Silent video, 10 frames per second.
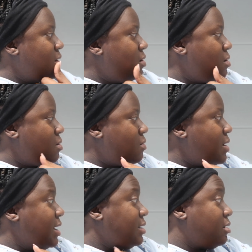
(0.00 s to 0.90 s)
oh,
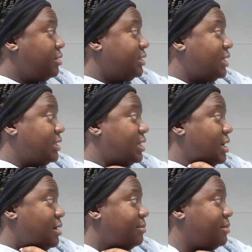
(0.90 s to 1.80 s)
I know, it's that
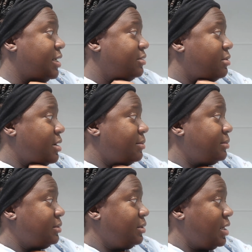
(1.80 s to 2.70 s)
time. That's why
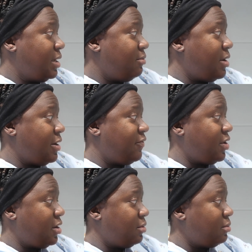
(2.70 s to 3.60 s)
I'm getting ready for
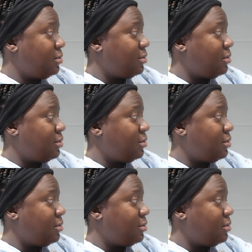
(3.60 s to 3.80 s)
you.